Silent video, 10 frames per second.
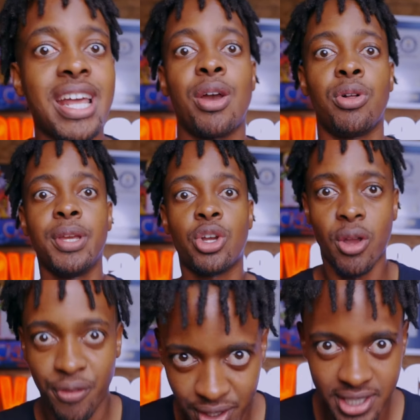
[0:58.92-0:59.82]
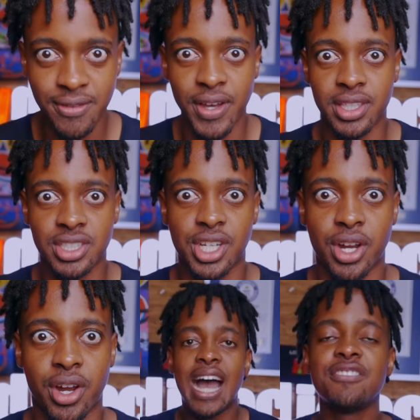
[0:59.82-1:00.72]
that I will be going for this event this
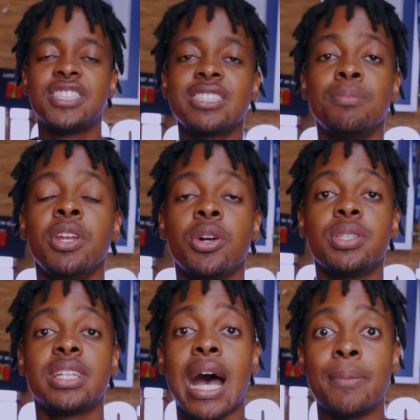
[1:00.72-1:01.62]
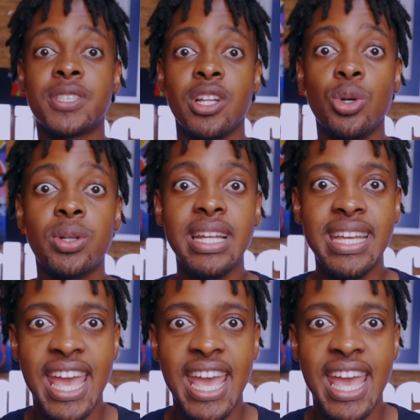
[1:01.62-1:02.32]
year. I've just been known to absolutely